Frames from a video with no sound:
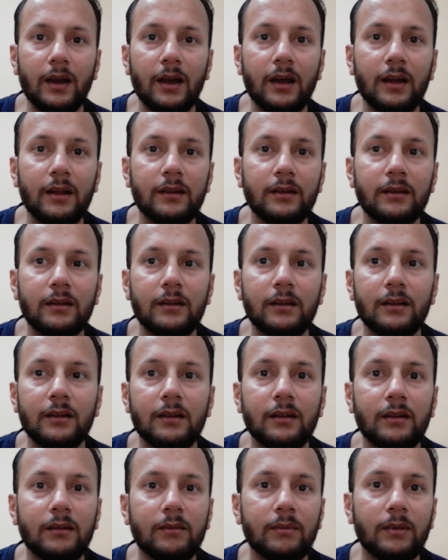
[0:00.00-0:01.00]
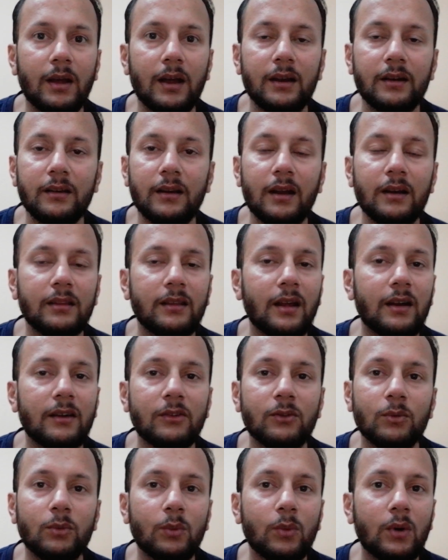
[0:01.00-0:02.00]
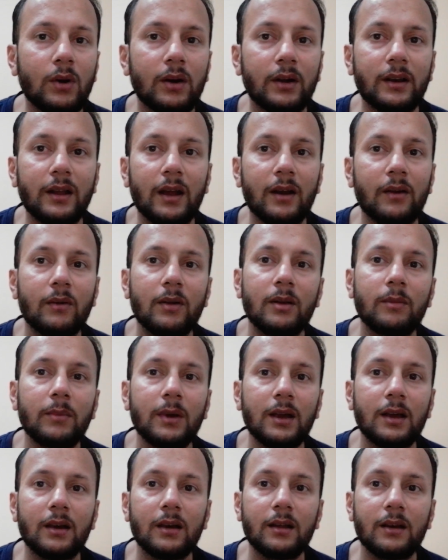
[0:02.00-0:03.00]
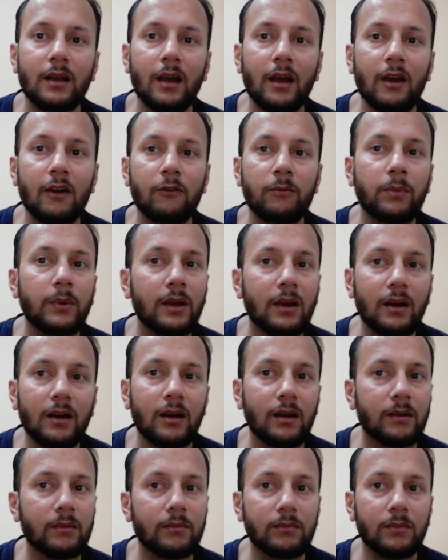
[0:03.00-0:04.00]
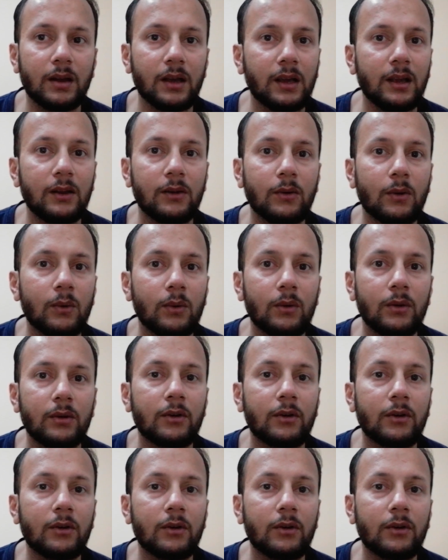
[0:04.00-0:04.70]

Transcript: and that's what Harry and Meghan have become," he told